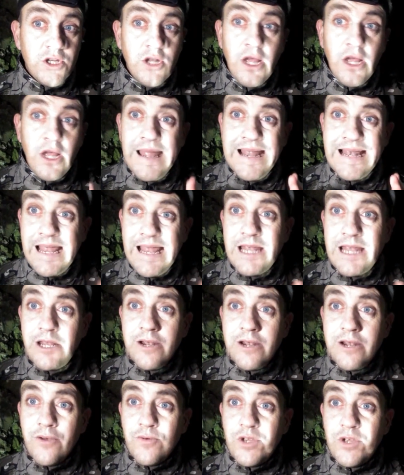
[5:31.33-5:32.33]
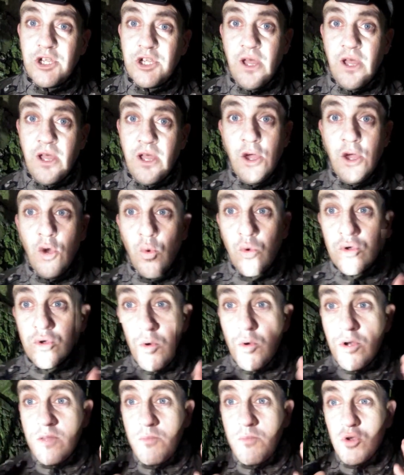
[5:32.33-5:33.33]
Lady Larisha was one of
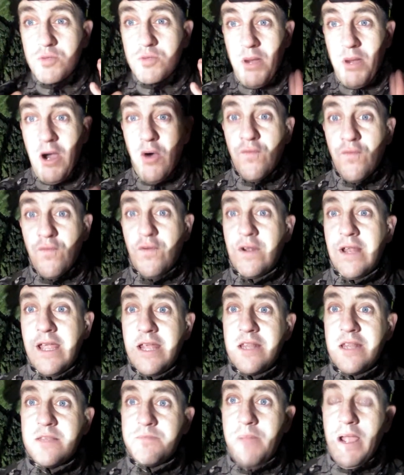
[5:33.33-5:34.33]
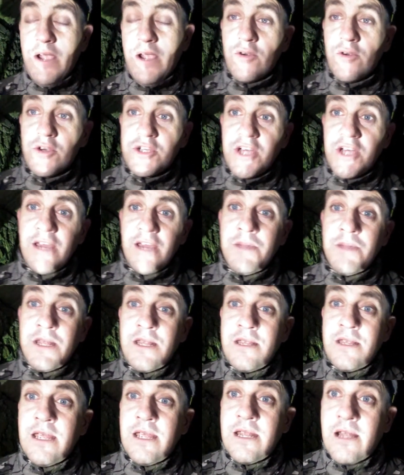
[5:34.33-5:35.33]
the most powerful ladies back in her time
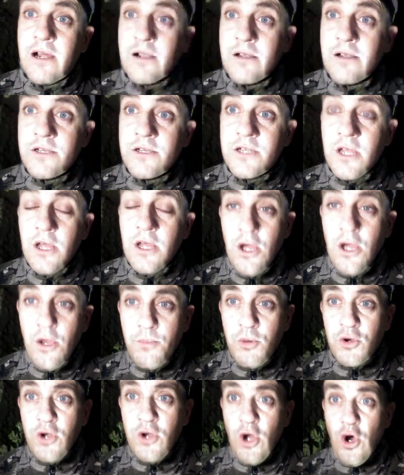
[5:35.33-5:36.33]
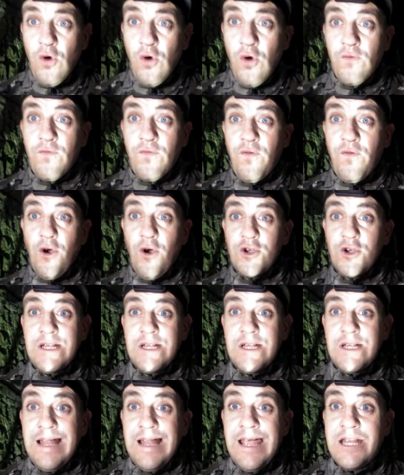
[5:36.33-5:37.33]
in Ireland. But unfortunately,
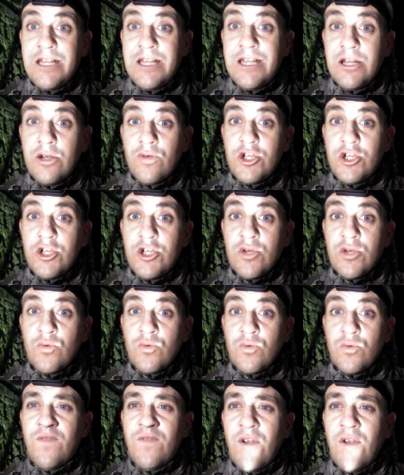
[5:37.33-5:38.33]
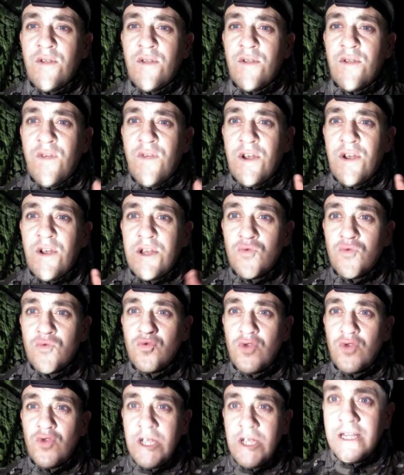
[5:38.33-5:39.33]
Lady Larisha was a very
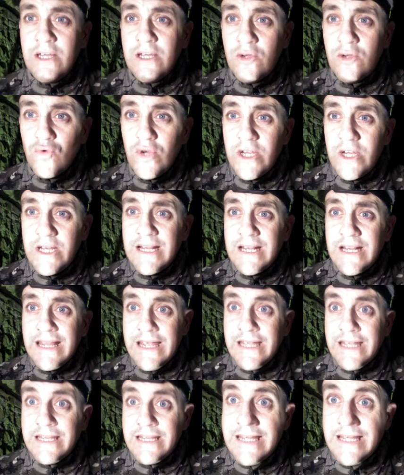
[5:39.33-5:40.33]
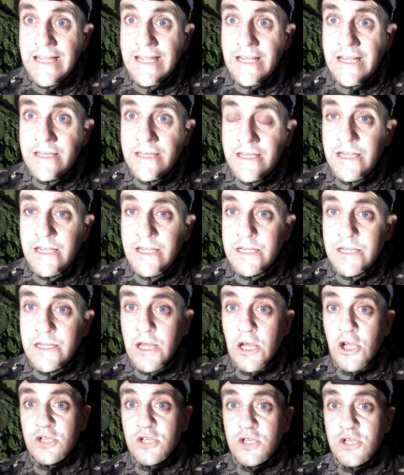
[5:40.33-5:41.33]
greedy lady indeed.
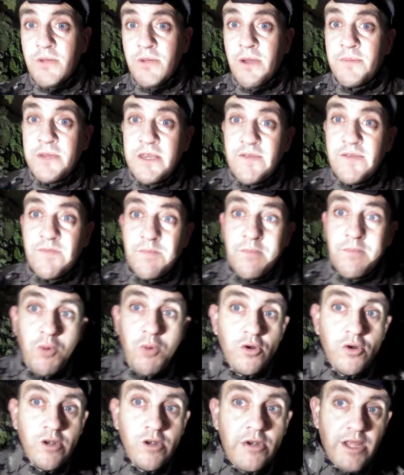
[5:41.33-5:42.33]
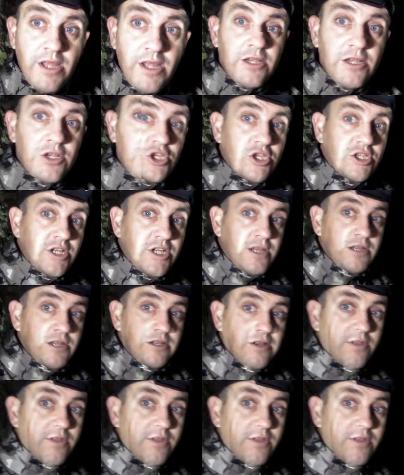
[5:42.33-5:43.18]
She probably even more than likely, she's standing down that